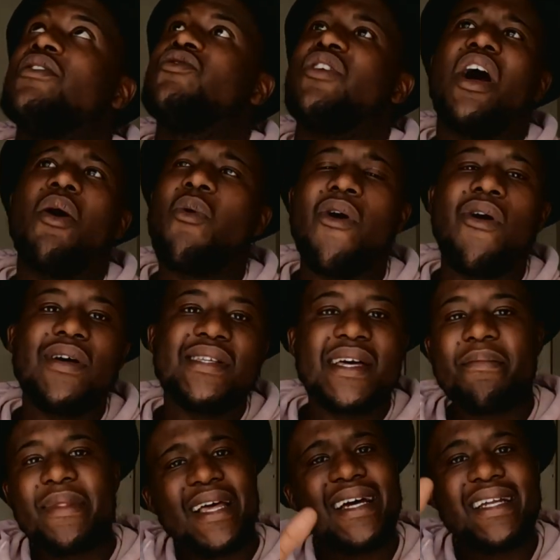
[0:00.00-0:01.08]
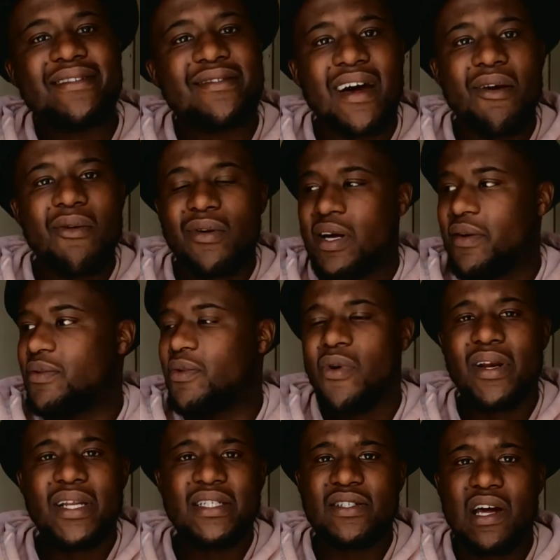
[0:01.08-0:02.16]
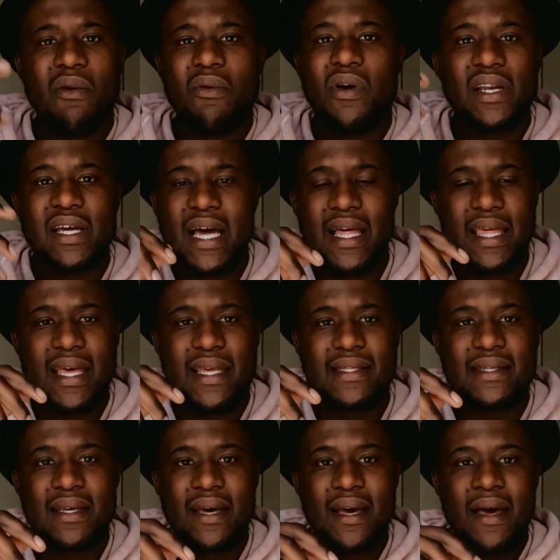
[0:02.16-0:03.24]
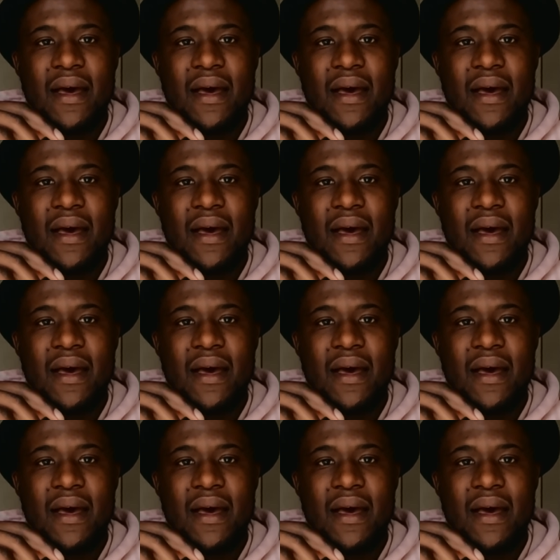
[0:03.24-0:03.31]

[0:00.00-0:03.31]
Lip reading: Drywall, something like a drywall. I would call it drywall, I guess.